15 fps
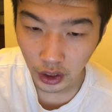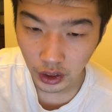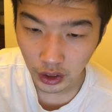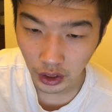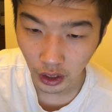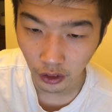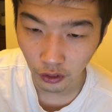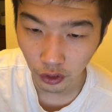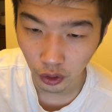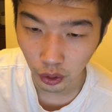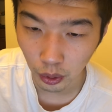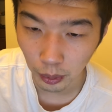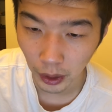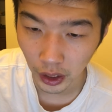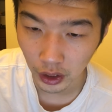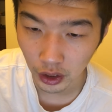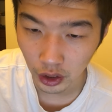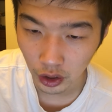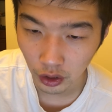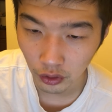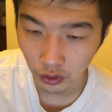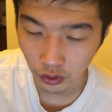that followed by a
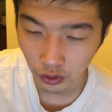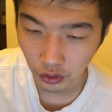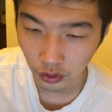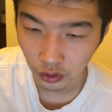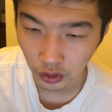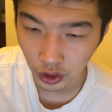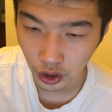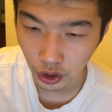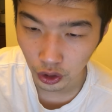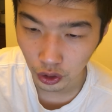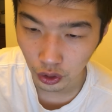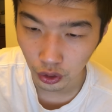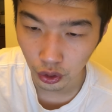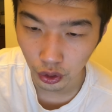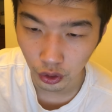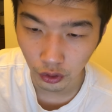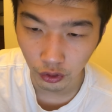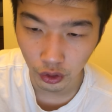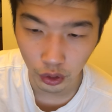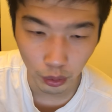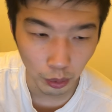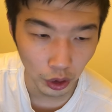convertible
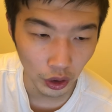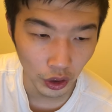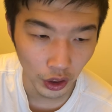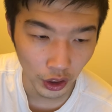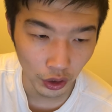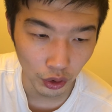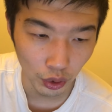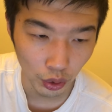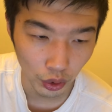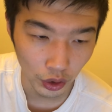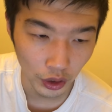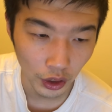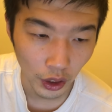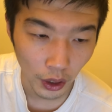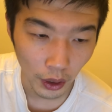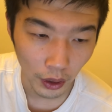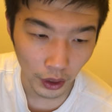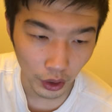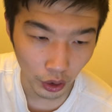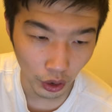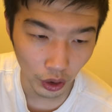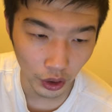formal entry
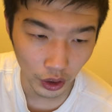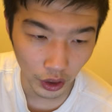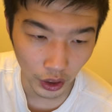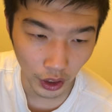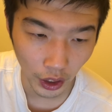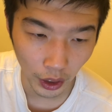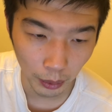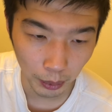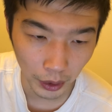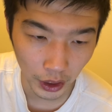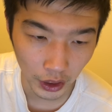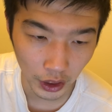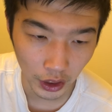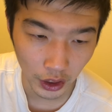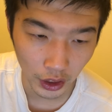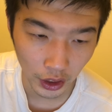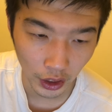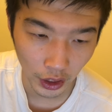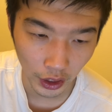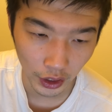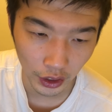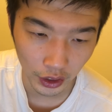called amada,
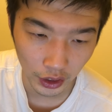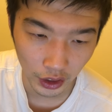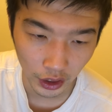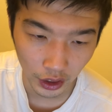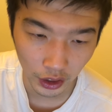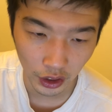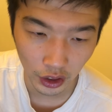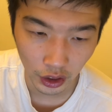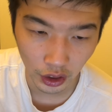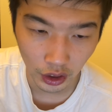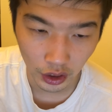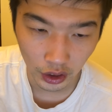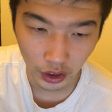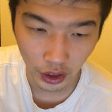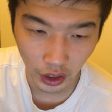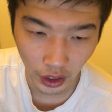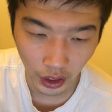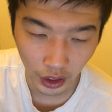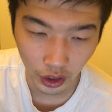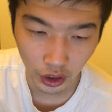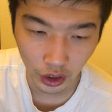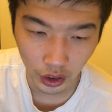and then a
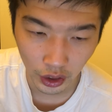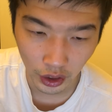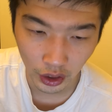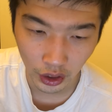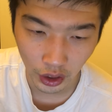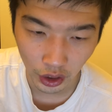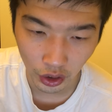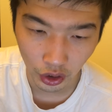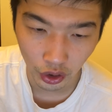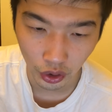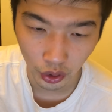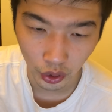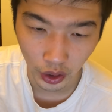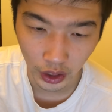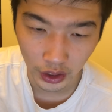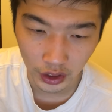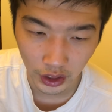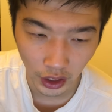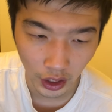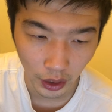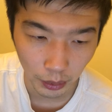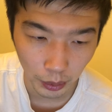salutation known as
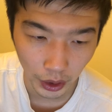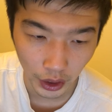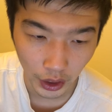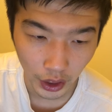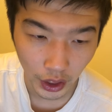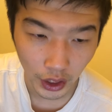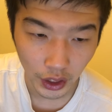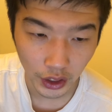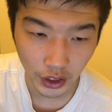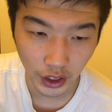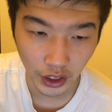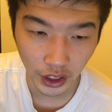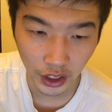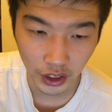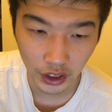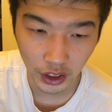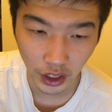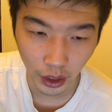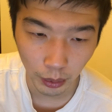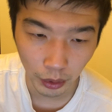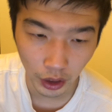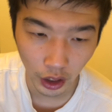salami. The dance
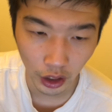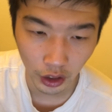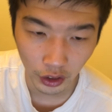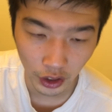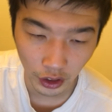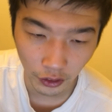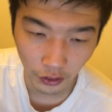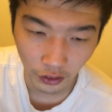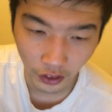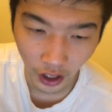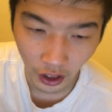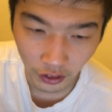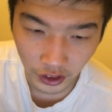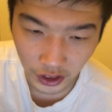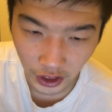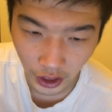steps are in 5